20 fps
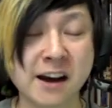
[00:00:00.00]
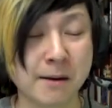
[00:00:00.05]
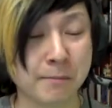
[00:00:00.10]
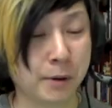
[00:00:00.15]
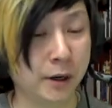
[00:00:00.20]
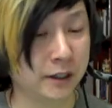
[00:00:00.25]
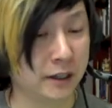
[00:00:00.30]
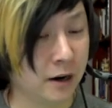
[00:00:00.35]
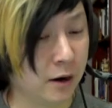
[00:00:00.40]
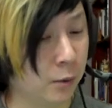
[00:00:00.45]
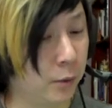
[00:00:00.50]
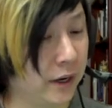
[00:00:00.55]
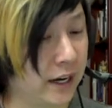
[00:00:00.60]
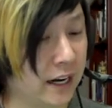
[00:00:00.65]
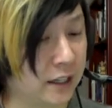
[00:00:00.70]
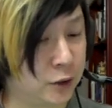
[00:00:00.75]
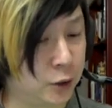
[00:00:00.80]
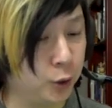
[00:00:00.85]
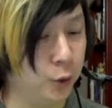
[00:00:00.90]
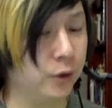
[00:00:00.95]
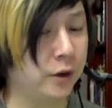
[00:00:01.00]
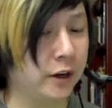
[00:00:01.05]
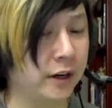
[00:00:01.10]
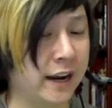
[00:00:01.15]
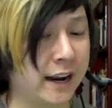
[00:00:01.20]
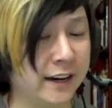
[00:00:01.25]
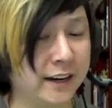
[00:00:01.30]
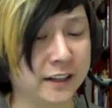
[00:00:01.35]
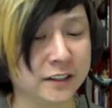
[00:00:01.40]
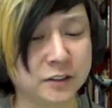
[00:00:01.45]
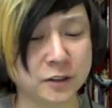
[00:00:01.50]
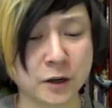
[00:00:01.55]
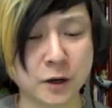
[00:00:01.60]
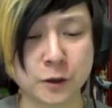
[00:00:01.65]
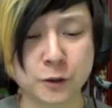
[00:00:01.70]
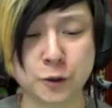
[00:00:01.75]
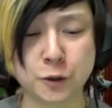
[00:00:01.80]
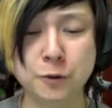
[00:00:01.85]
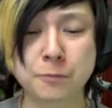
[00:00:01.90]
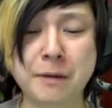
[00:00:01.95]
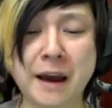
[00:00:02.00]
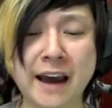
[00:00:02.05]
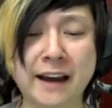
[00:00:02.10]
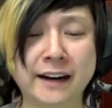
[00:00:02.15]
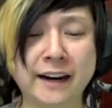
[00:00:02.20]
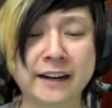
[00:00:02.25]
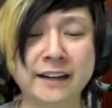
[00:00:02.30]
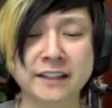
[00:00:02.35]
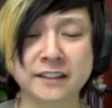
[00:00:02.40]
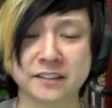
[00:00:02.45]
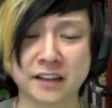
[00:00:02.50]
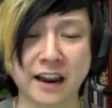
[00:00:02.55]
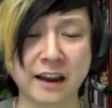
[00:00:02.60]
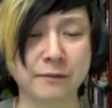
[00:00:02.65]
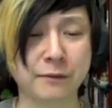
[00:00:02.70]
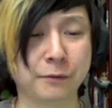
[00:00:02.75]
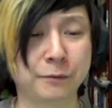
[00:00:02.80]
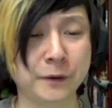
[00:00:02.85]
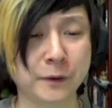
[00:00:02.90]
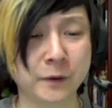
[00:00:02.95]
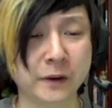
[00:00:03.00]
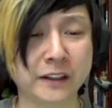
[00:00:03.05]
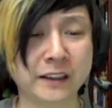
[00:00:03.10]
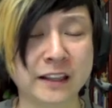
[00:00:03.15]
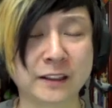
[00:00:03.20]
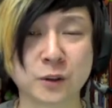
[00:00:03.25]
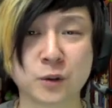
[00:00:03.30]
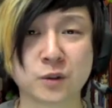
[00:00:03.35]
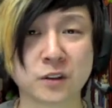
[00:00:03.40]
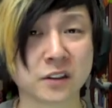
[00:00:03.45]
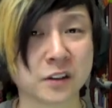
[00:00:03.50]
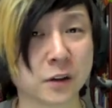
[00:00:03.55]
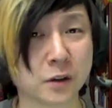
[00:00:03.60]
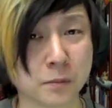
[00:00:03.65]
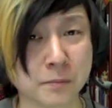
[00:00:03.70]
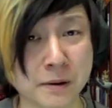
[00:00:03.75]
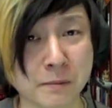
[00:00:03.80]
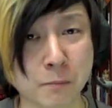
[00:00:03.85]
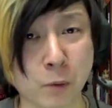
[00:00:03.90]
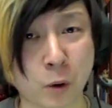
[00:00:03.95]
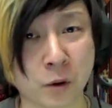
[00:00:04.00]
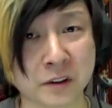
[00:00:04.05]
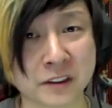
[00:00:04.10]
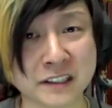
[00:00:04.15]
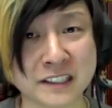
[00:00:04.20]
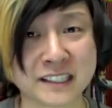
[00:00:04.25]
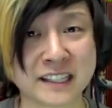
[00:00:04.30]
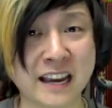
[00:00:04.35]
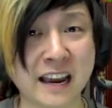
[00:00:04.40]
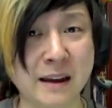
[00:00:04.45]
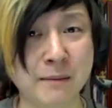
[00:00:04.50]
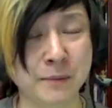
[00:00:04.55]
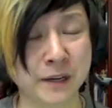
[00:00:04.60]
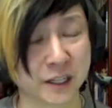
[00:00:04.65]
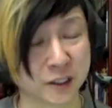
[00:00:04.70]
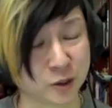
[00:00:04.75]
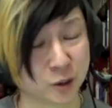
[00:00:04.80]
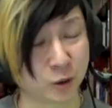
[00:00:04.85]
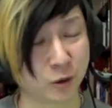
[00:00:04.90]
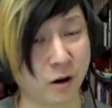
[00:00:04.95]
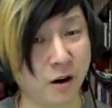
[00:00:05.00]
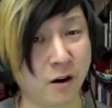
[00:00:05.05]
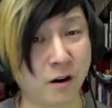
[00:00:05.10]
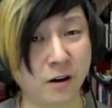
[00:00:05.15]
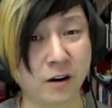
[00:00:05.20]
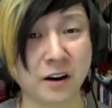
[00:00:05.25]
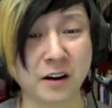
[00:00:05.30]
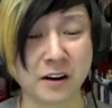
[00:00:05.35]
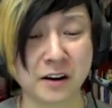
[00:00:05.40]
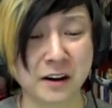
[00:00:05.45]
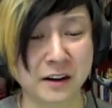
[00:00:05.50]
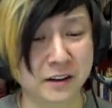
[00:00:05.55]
But we got two good endings, two bad endings. I have a feeling that there's a little bit more to this game because there are...